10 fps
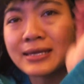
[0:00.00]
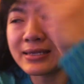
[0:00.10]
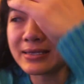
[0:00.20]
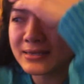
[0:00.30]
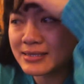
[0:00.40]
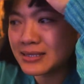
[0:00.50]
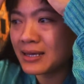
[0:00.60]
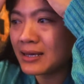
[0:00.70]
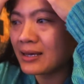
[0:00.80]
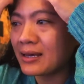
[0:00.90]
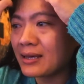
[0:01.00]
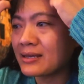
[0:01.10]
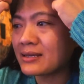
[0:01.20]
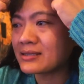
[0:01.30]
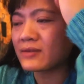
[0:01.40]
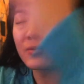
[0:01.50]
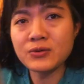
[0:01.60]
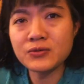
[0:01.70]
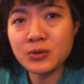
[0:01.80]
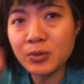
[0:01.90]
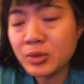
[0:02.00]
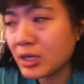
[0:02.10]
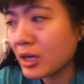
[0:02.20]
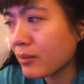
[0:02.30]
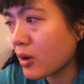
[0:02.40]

It is 7.51 p.m.